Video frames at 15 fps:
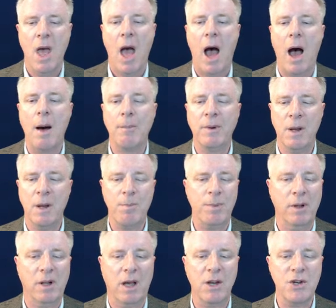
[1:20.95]

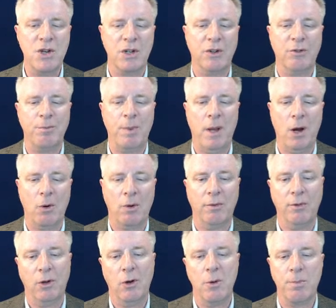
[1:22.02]
manipulation of peer
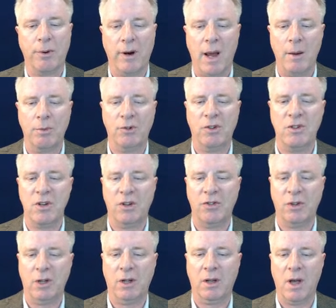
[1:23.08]
review, perhaps
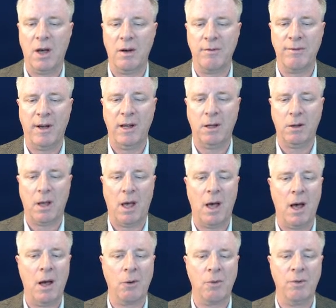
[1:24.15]
suggesting fake
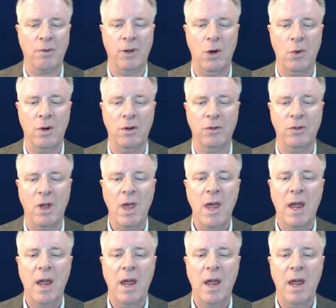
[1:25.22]
reviewers.